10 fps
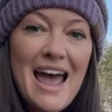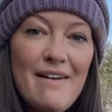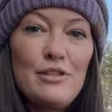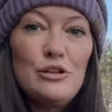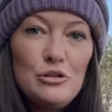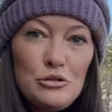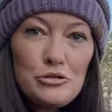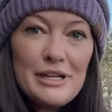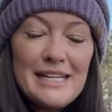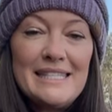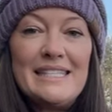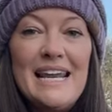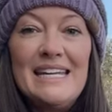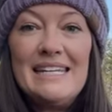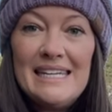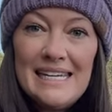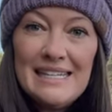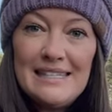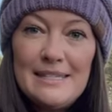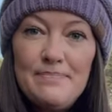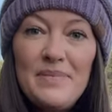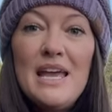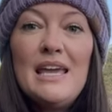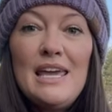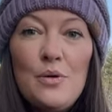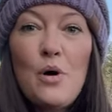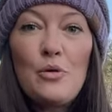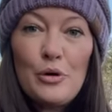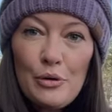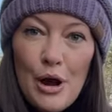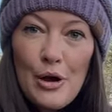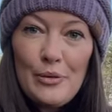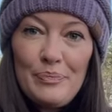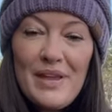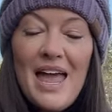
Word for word: have the nutrients that it needs, it won't grow.